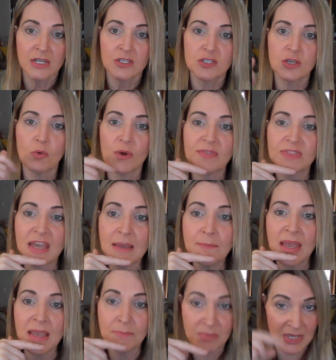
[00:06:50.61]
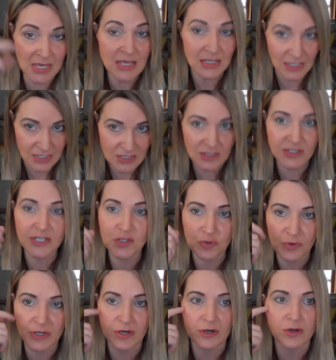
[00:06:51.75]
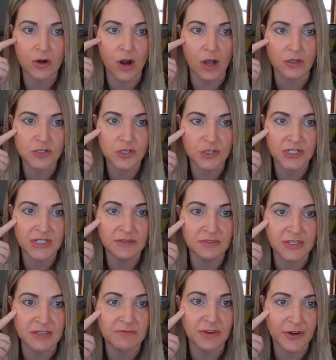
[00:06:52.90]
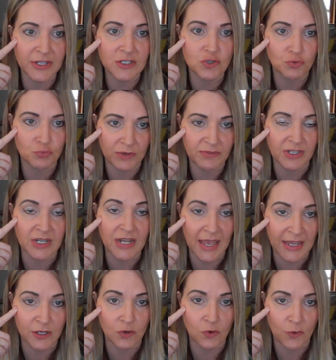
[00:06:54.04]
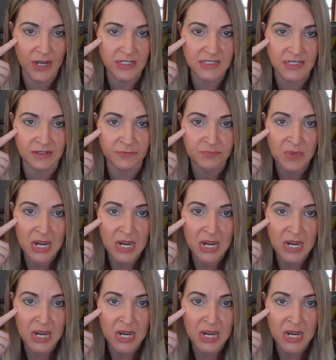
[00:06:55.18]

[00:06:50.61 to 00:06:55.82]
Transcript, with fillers: So they may be easily triggered or alternatively very driven and aggressive.